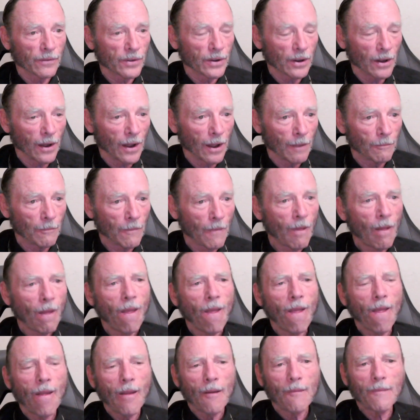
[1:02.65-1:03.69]
time.
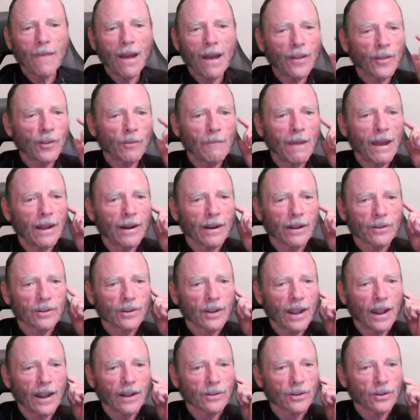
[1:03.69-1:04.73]
Mathematics
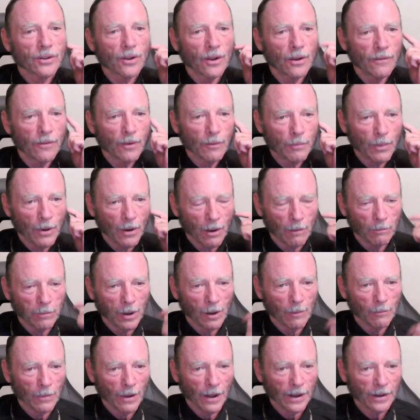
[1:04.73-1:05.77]
can't solve a
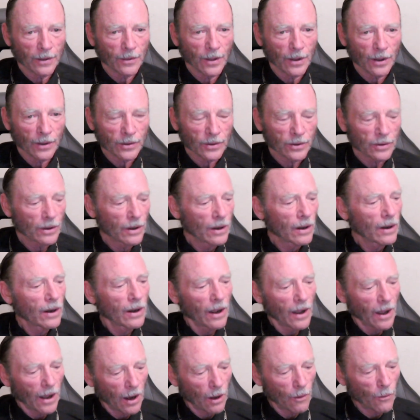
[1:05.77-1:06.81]
problem like this.
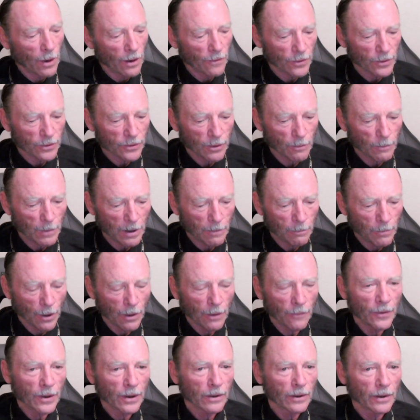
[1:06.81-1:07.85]
However, to be
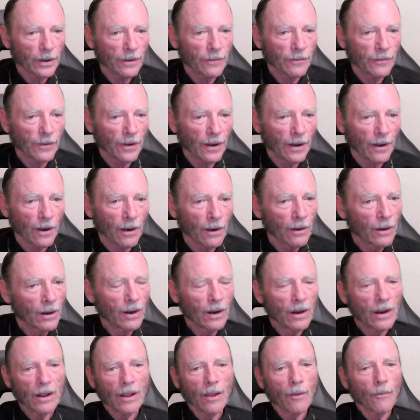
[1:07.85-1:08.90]
perfectly fair,
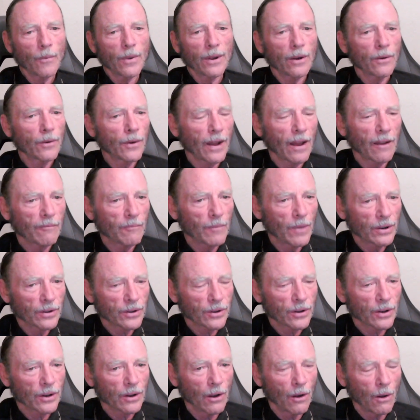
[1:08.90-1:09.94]
we don't have
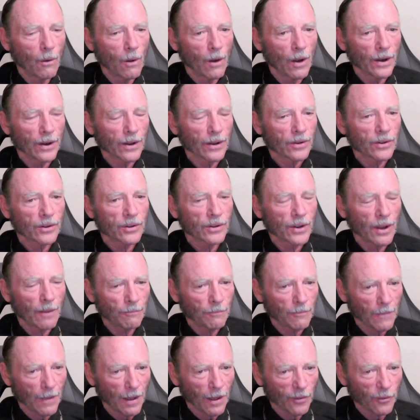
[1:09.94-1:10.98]
much to go on
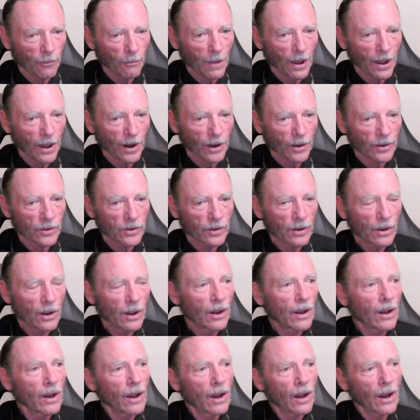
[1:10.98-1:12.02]
except mathematics.
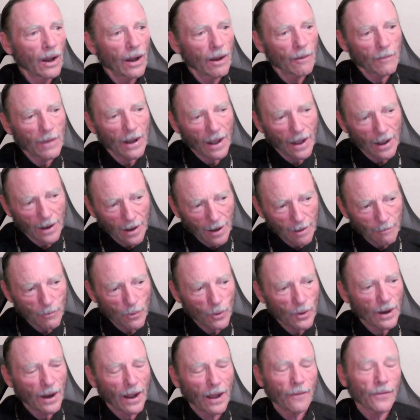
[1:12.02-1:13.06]
And I
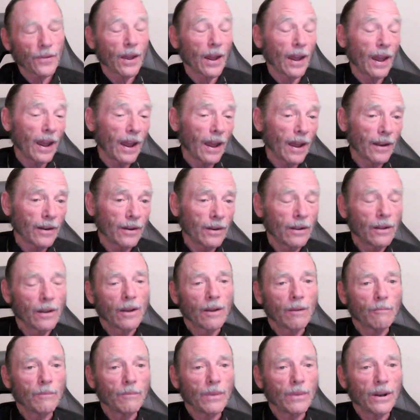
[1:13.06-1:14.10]
would have to add,
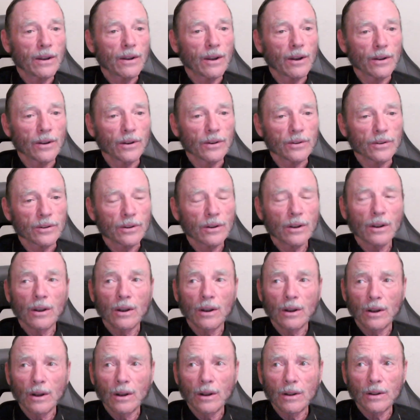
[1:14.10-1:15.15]
because
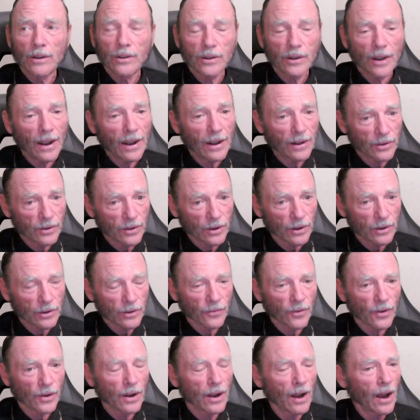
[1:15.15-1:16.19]
science has
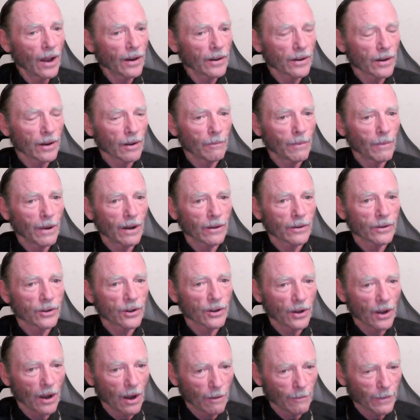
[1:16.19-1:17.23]
forgotten about
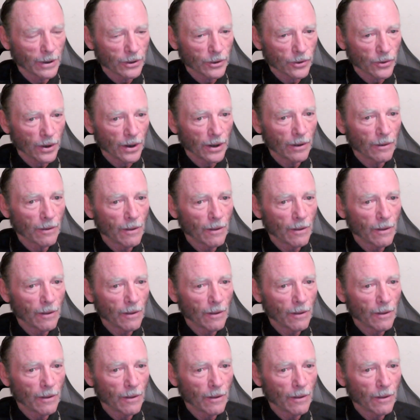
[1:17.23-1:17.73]
geometry.